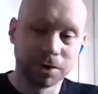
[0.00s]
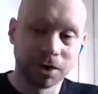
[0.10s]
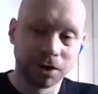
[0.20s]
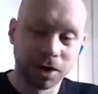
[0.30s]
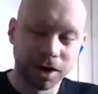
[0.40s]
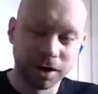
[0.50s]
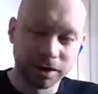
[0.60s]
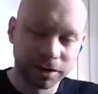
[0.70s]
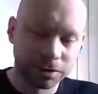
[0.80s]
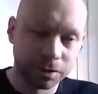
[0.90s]
online, I
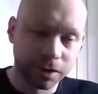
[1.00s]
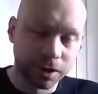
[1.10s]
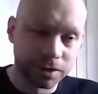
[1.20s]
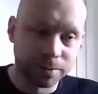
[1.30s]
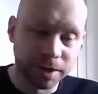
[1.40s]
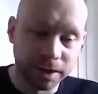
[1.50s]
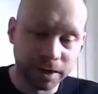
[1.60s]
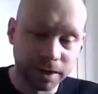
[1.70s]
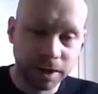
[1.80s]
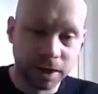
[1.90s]
think Twitter had to
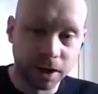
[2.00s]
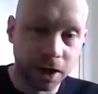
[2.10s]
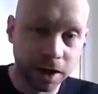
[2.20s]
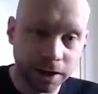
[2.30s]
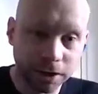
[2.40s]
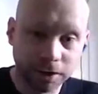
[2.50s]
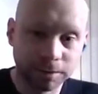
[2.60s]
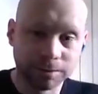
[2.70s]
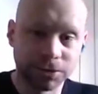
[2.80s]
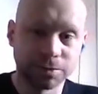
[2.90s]
be
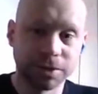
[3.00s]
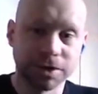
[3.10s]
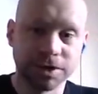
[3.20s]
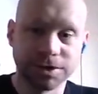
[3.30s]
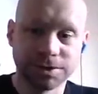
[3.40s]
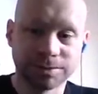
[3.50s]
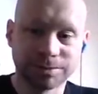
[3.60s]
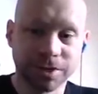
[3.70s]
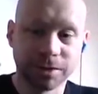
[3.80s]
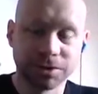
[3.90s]
IL just because
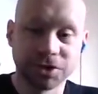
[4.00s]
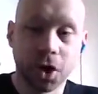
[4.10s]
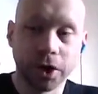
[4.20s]
it was gone.